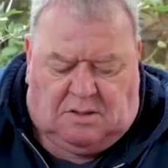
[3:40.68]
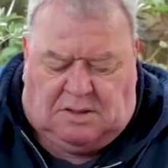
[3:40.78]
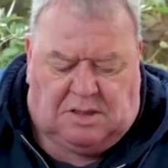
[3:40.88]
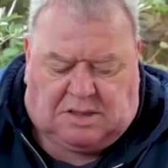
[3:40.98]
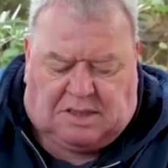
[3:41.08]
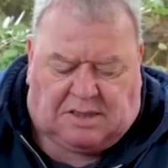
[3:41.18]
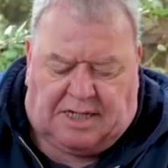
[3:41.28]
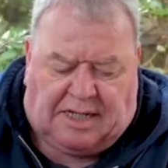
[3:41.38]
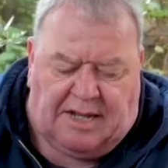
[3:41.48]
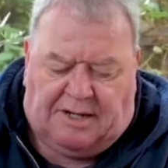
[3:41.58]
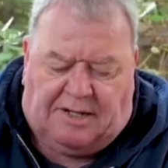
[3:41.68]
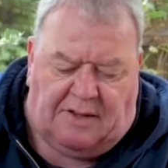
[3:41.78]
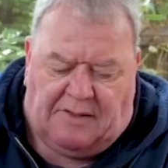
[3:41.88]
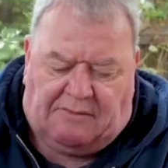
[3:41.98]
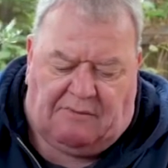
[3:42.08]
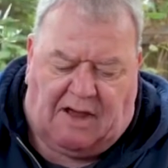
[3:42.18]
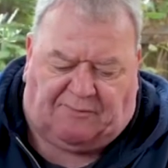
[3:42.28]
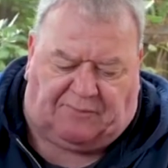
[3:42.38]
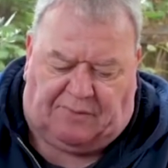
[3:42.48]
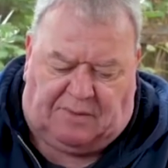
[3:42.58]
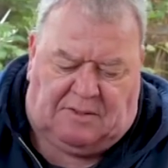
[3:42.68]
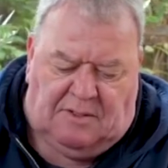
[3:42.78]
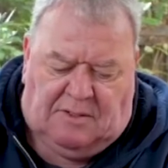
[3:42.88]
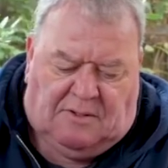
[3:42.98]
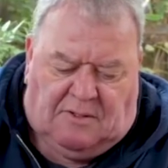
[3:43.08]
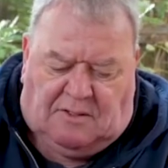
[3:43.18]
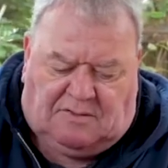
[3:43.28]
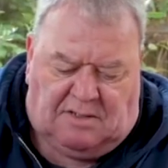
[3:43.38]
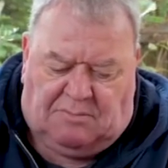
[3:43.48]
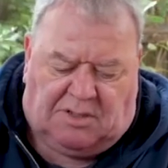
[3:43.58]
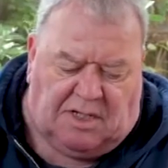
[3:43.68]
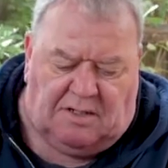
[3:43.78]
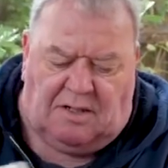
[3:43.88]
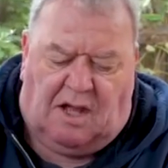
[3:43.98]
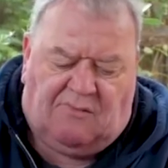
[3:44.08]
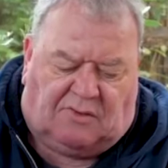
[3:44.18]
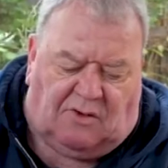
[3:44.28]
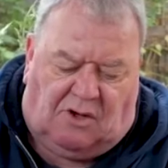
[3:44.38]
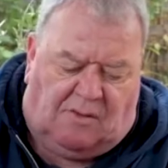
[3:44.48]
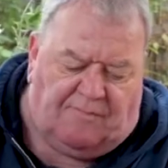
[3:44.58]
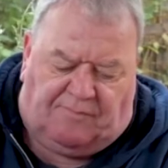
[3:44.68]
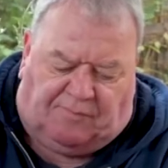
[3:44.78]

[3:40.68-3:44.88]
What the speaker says: just to take out any of that rough timber that over time,